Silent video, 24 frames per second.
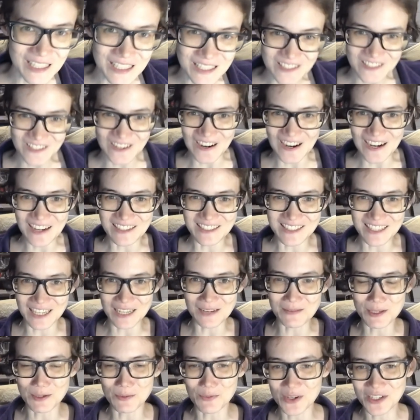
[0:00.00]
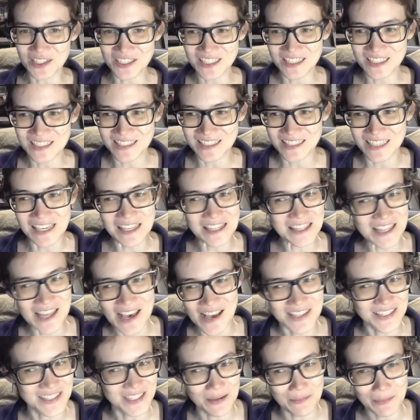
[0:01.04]
try and get him to brush his teeth.
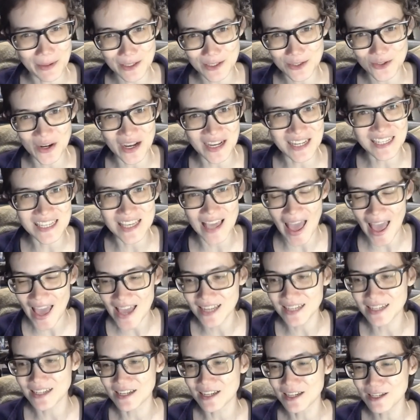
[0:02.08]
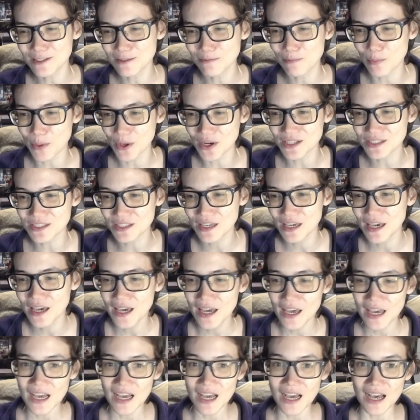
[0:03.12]
Last time I tried, he hated it, but
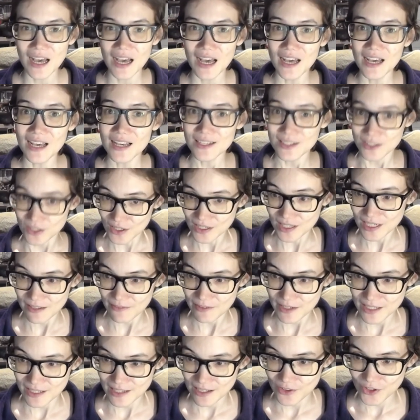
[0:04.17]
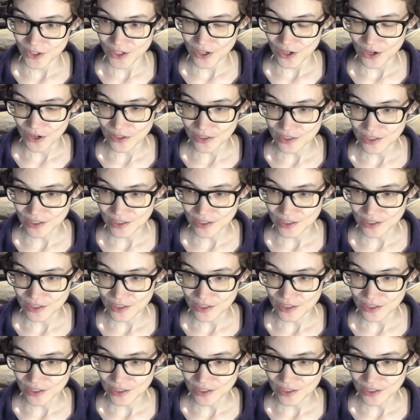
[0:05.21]
gonna give it another go.